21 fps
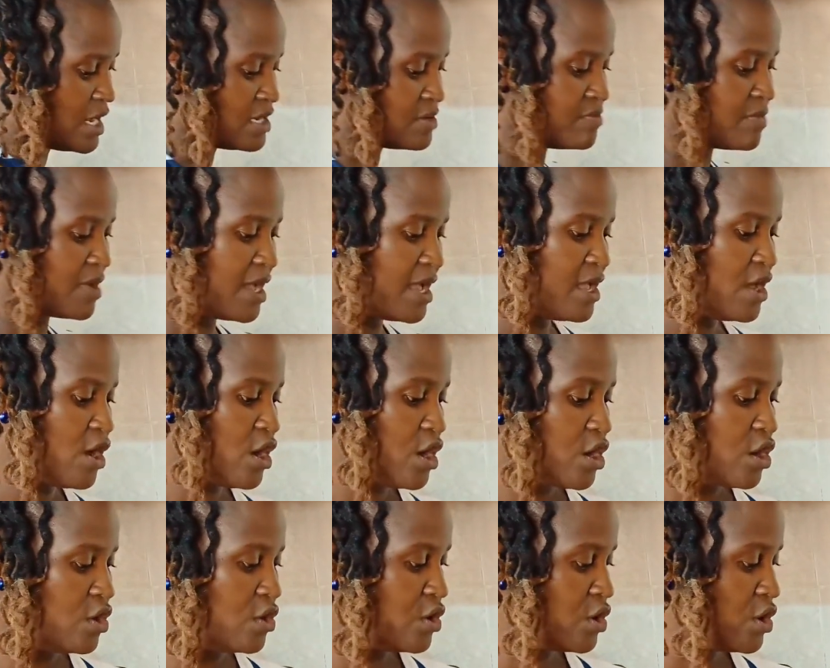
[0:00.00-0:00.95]
add my
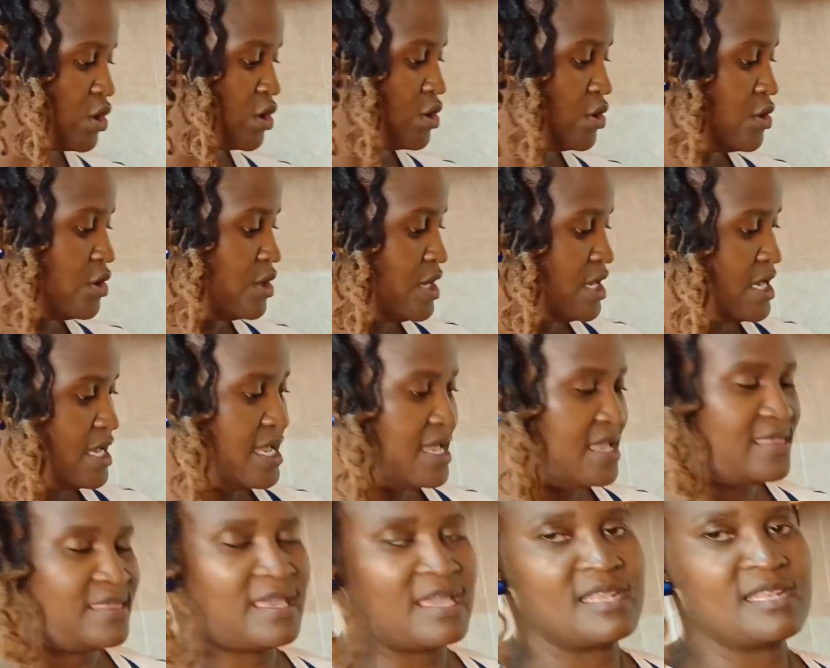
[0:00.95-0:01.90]
ho ho.
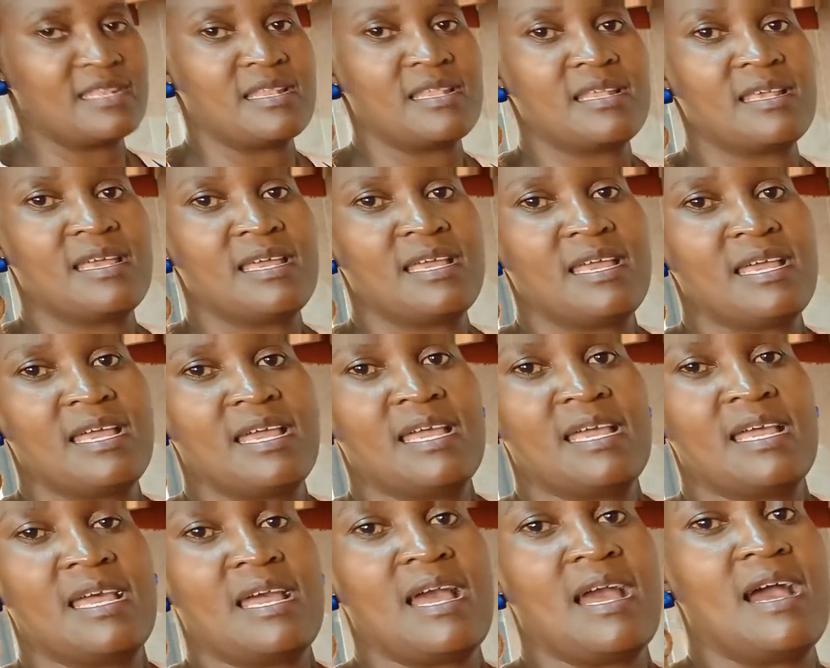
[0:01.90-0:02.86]
then
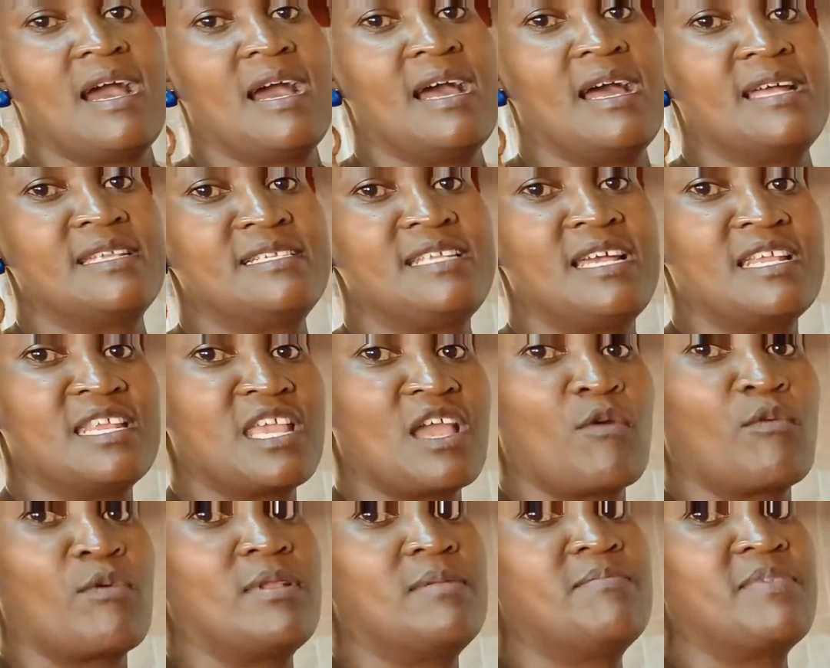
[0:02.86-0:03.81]
uh, dhania
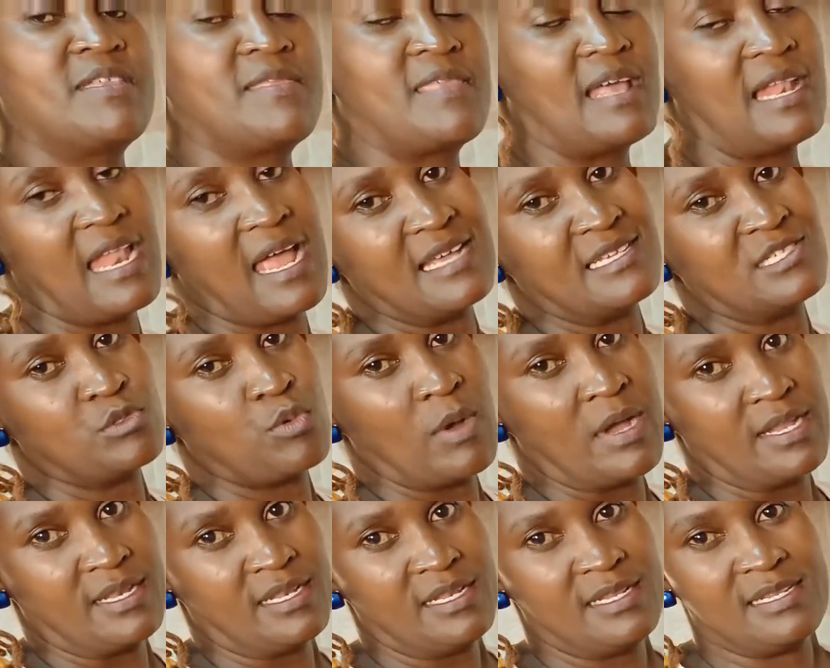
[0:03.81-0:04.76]
be the last
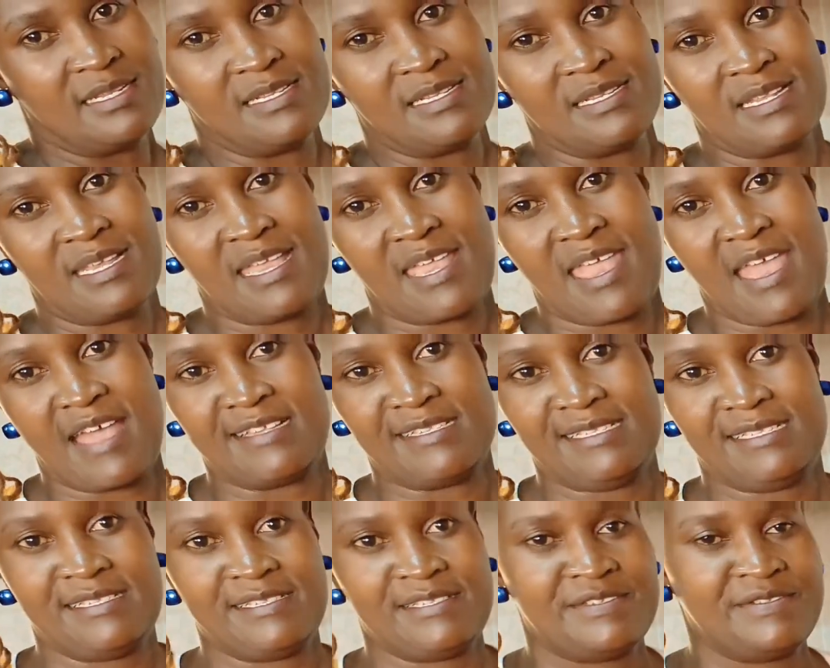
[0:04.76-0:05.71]
one
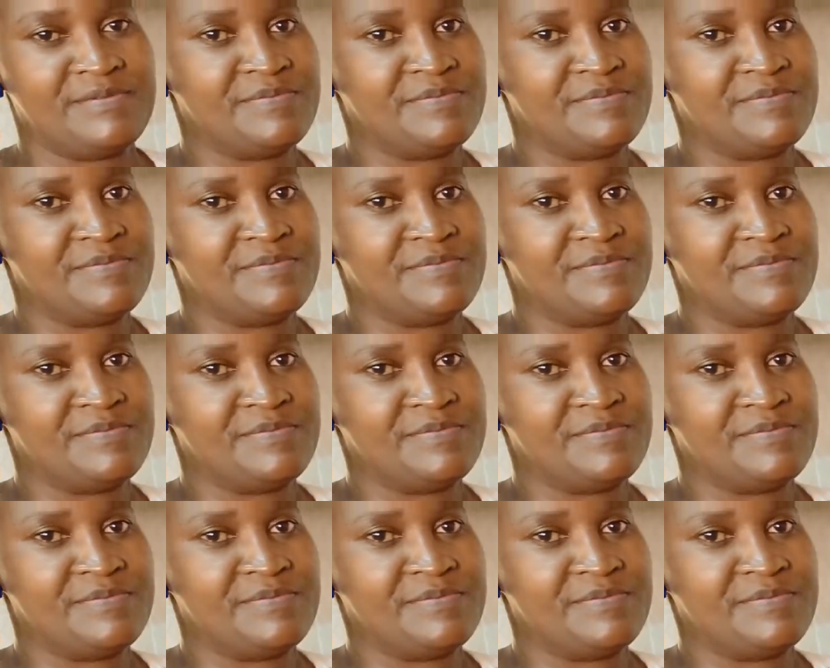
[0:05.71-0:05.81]
yes